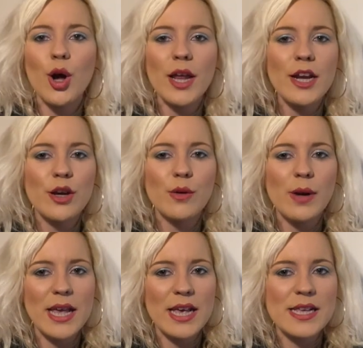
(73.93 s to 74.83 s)
All I
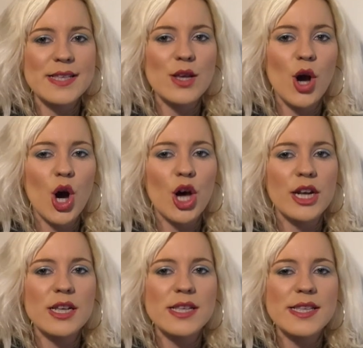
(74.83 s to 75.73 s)
know is
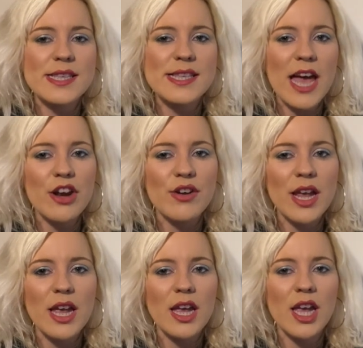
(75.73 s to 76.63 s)
on
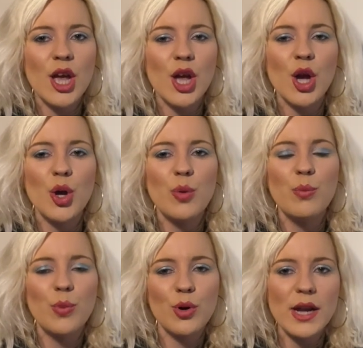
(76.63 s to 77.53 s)
Saturday
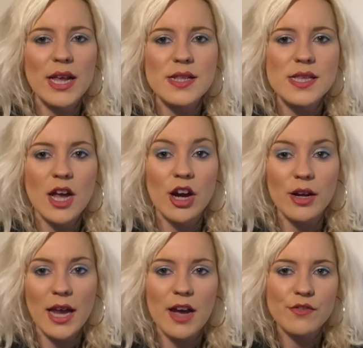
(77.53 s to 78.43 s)
mornings,
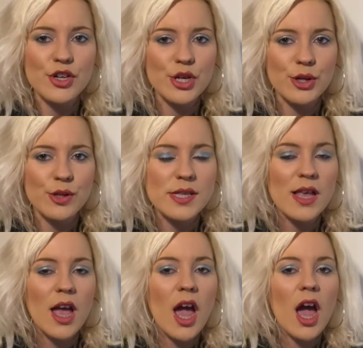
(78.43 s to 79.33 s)
early afternoons,